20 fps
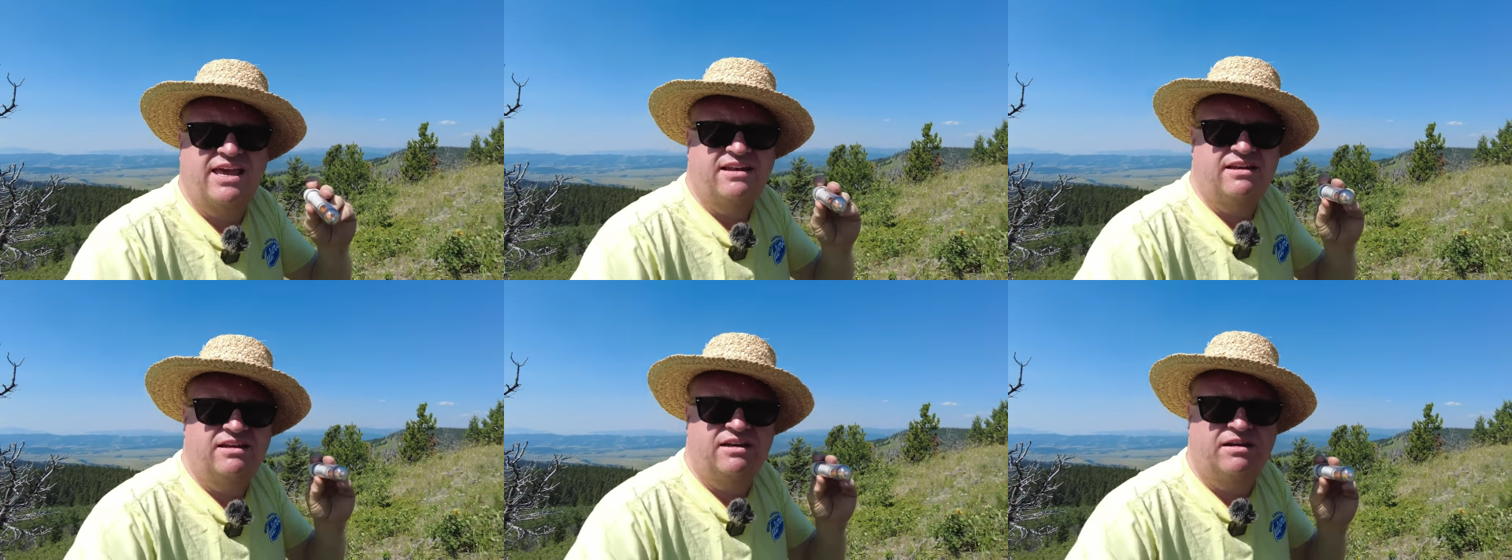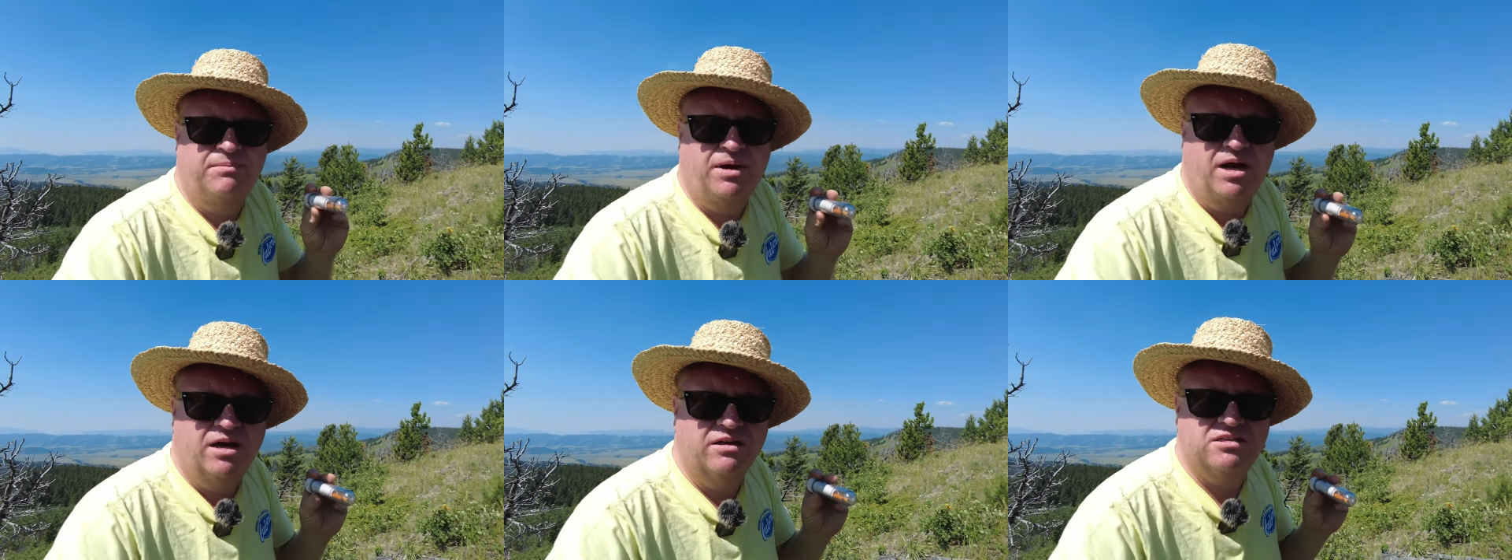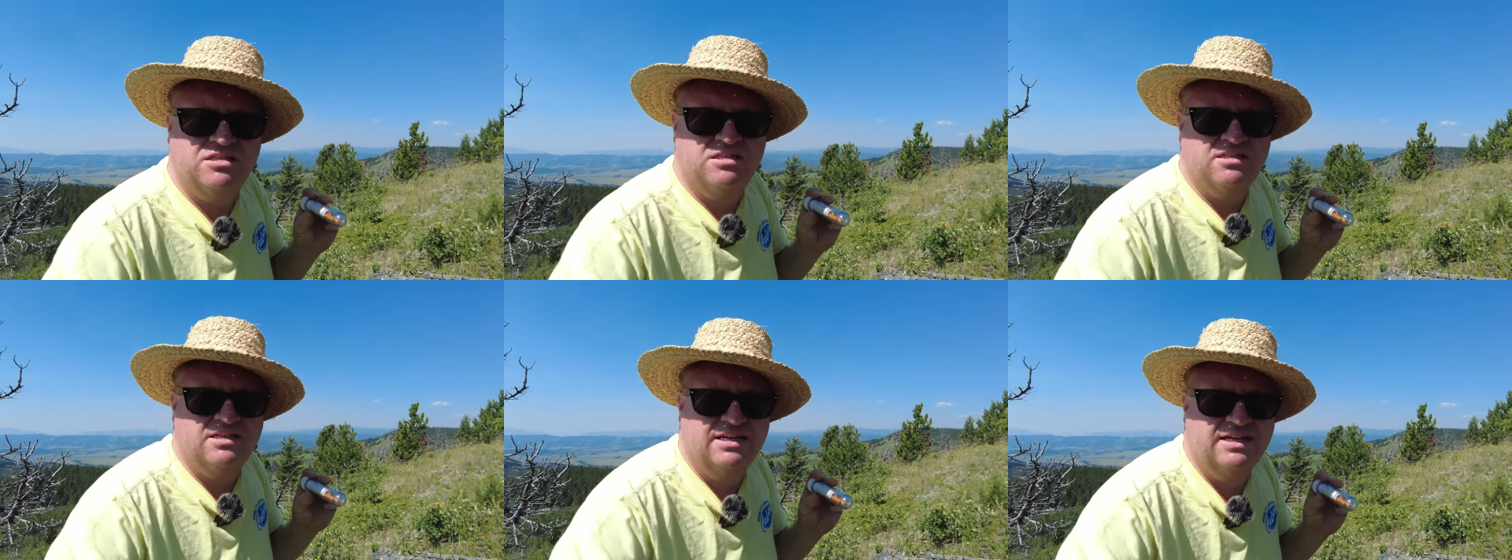hidden
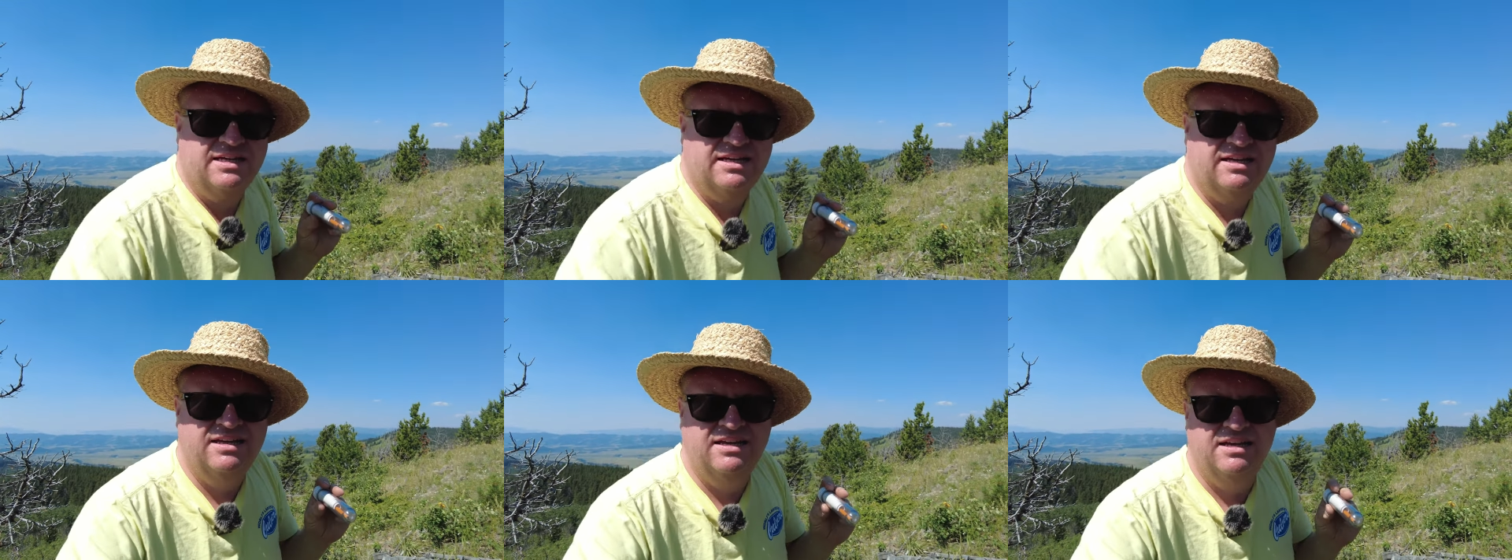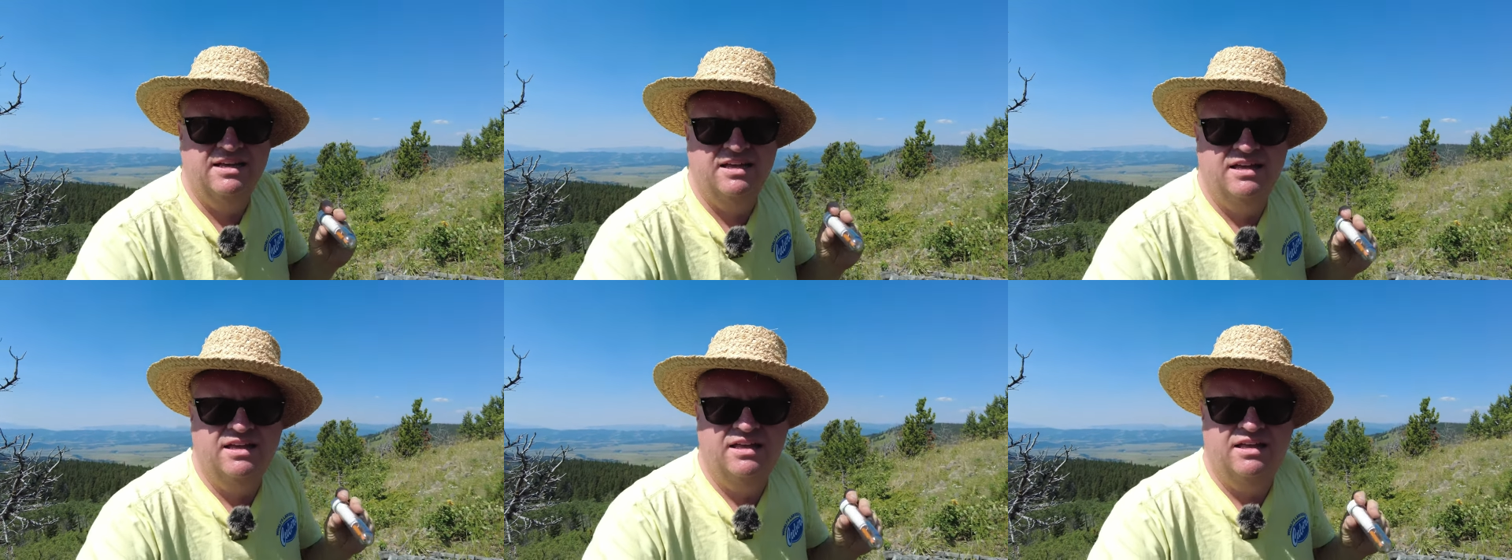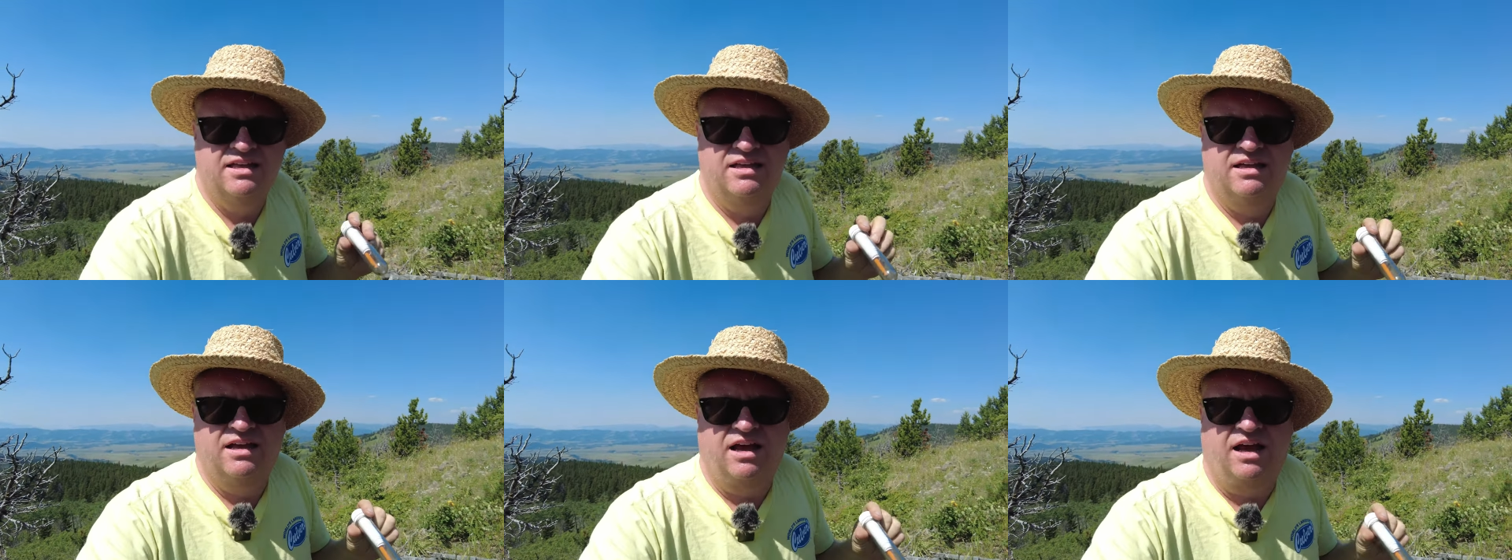amongst uh,
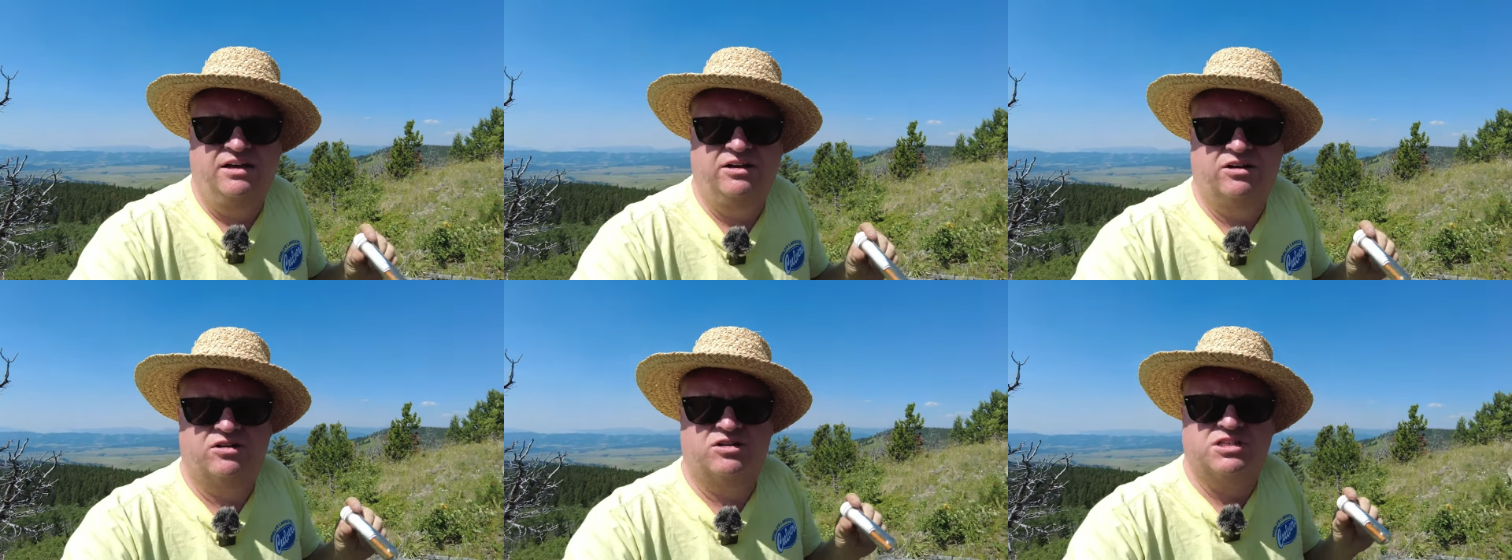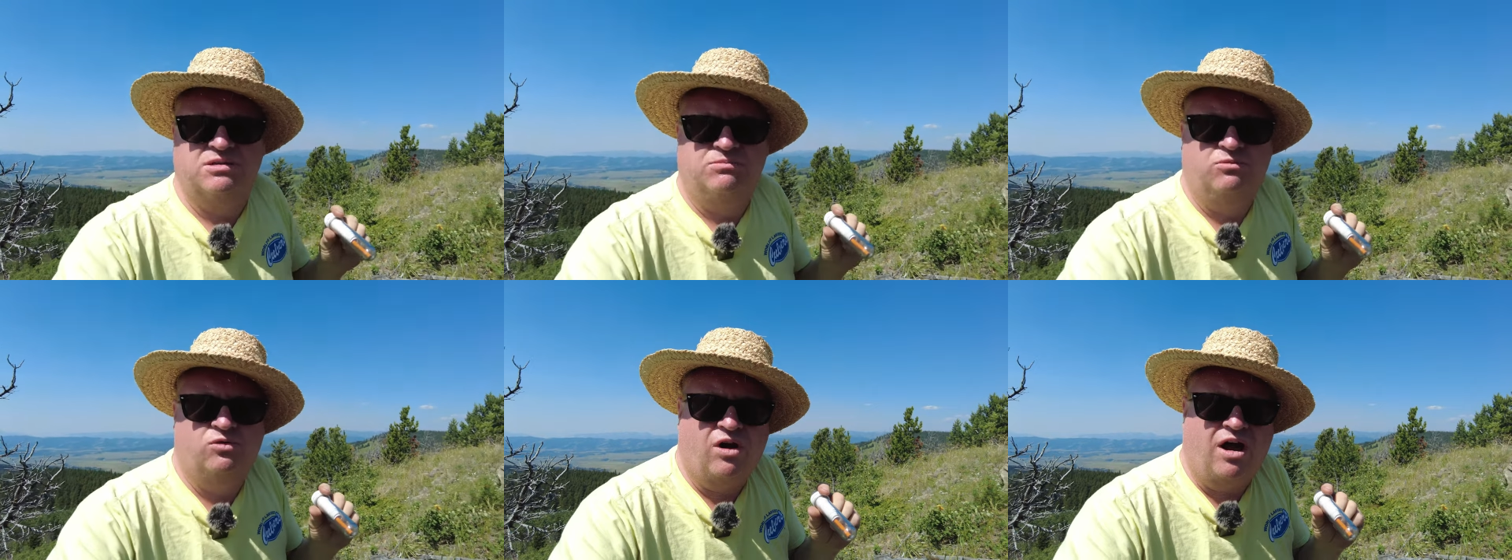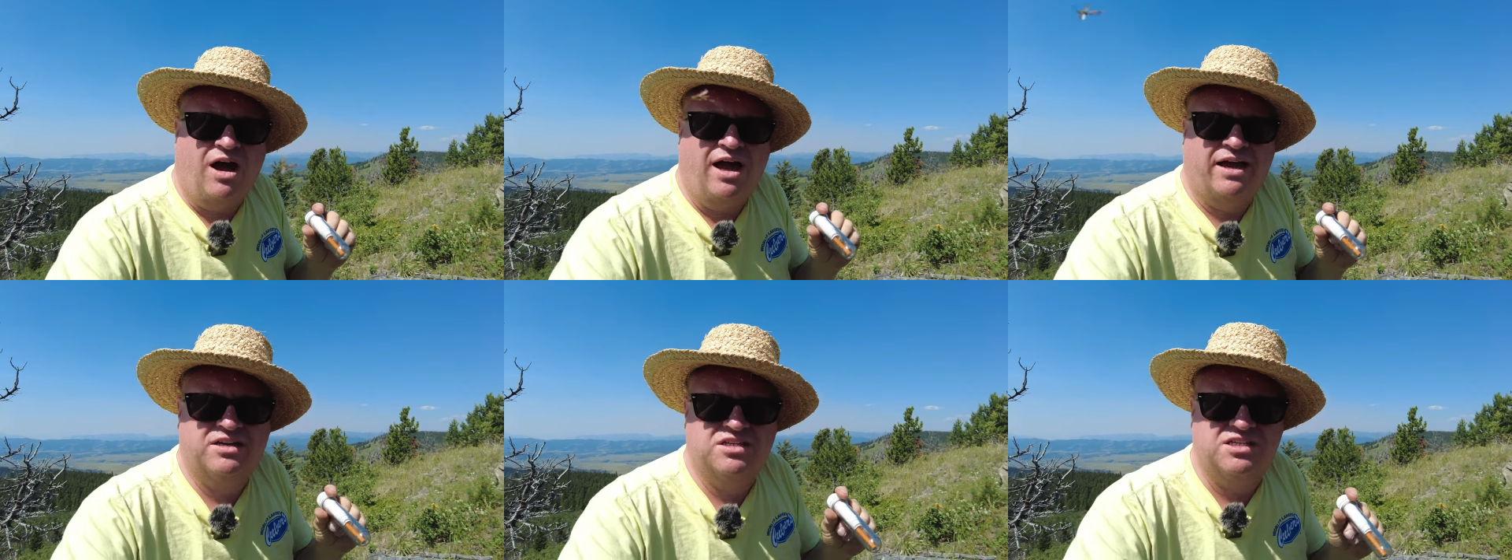under some
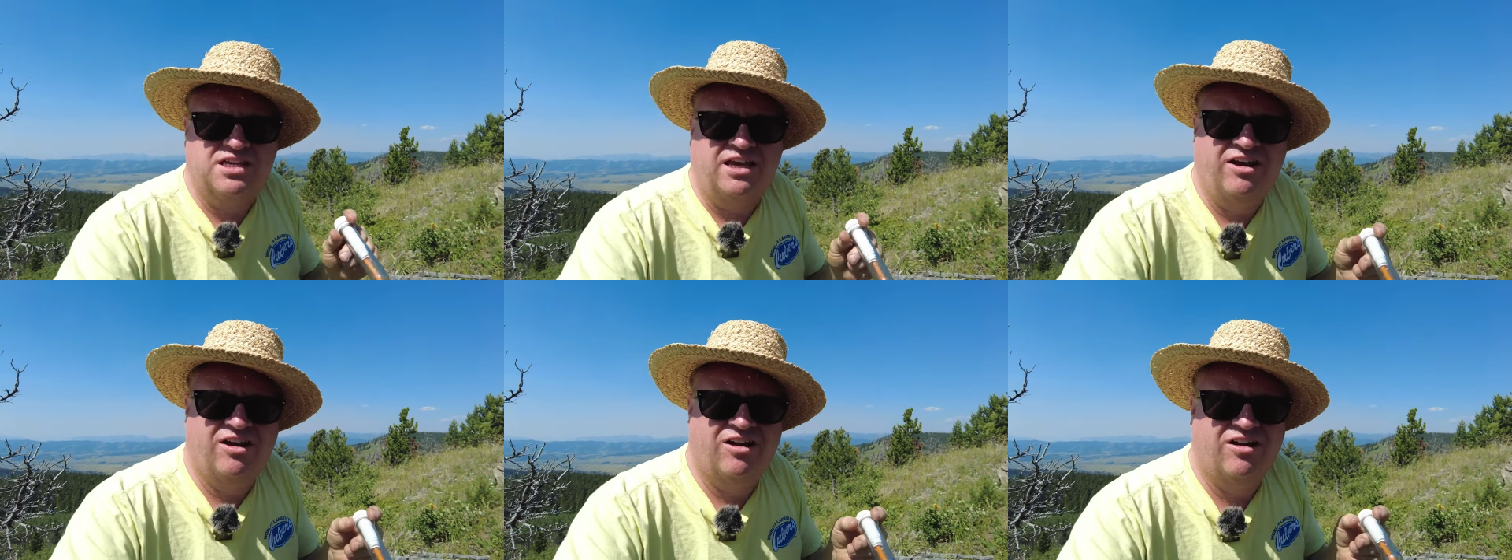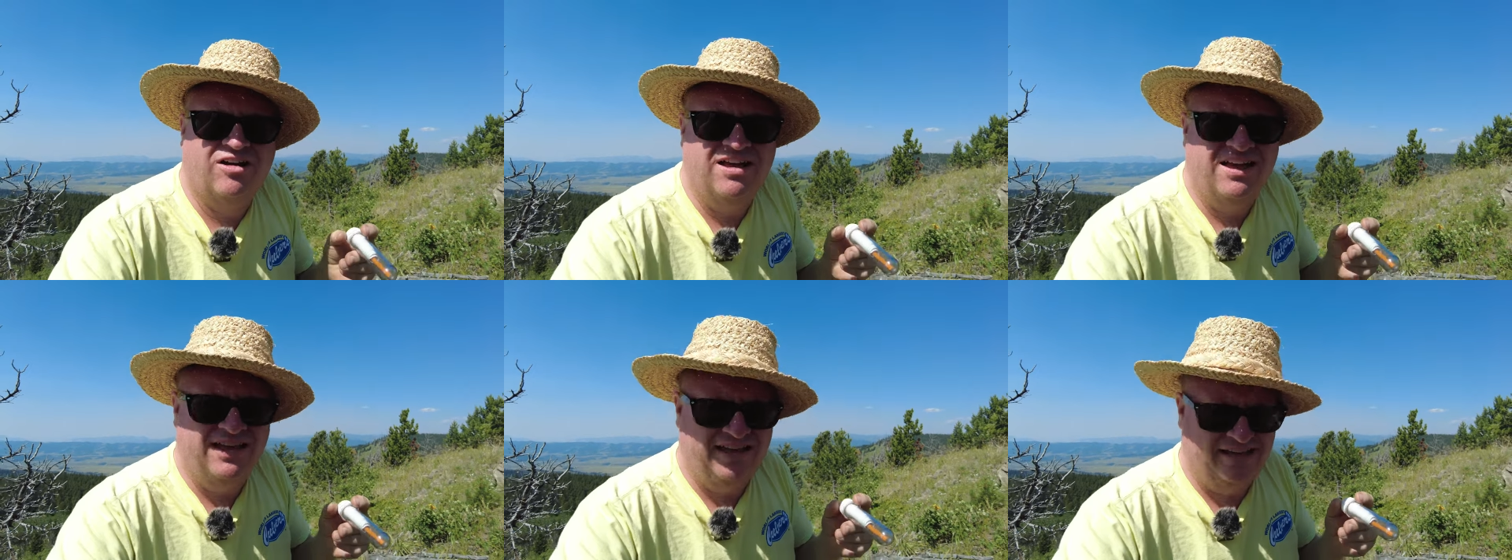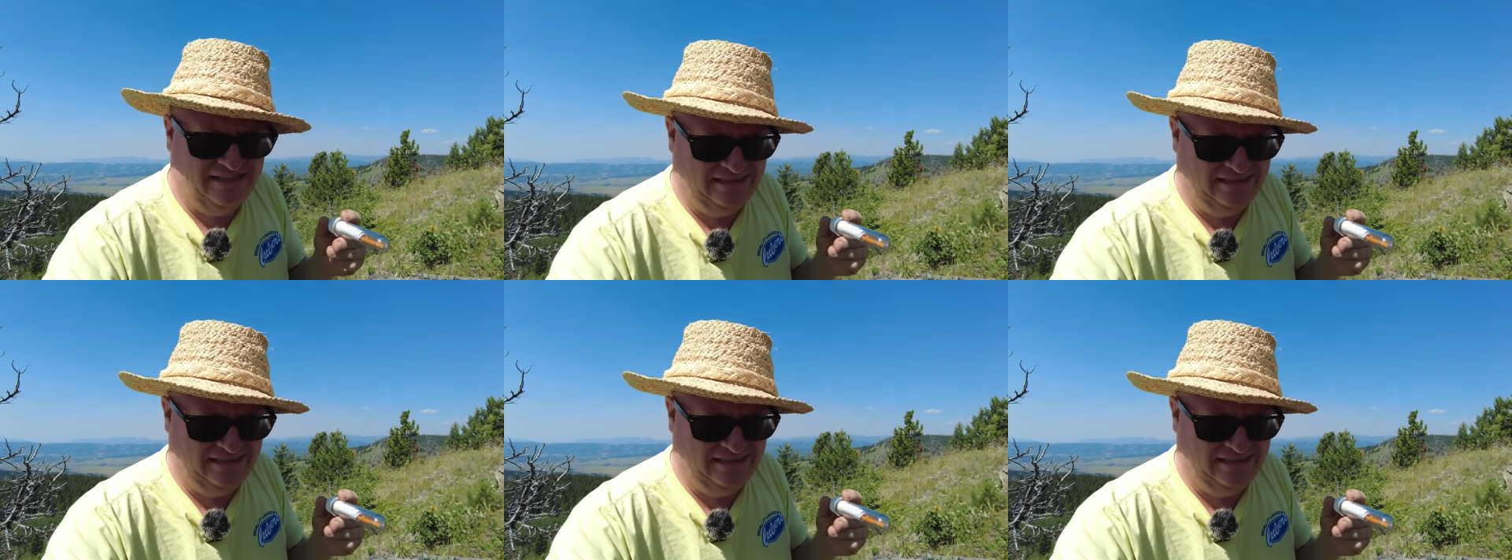rocks here.